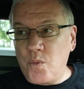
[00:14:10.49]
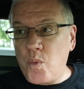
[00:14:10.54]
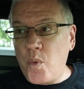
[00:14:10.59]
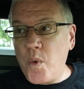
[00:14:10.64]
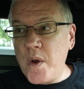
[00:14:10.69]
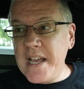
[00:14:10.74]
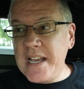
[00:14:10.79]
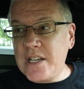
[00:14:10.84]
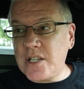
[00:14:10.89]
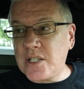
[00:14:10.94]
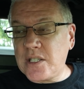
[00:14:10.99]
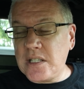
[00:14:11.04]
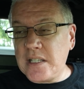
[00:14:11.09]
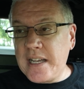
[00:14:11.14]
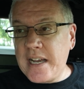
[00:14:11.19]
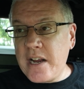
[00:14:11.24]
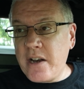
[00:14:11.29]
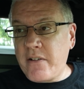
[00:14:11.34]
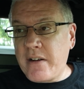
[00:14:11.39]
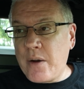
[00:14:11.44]
weeks
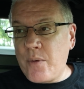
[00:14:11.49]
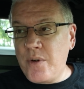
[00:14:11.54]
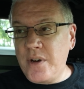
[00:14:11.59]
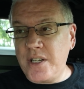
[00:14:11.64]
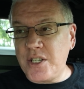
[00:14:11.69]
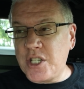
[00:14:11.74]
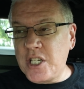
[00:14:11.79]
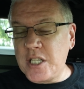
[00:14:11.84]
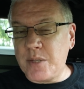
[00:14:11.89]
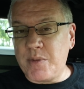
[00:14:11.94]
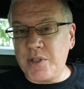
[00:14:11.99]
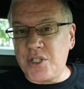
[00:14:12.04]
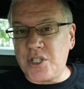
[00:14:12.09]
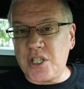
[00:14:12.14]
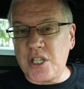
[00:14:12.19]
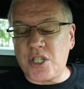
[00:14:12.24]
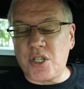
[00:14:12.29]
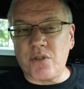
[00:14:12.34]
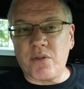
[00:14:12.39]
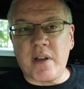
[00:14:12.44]
later, I want to say it's been
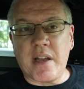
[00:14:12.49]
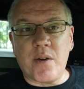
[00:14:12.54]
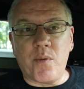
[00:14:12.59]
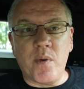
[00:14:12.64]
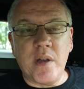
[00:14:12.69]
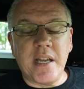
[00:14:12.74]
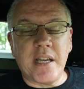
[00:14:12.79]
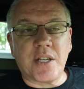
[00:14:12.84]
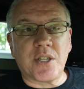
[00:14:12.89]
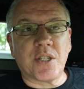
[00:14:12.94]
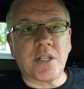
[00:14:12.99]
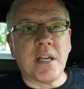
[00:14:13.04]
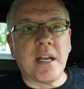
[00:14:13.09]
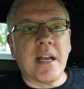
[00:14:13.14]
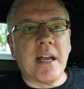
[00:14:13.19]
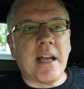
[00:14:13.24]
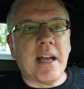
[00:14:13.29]
6 or 8 weeks,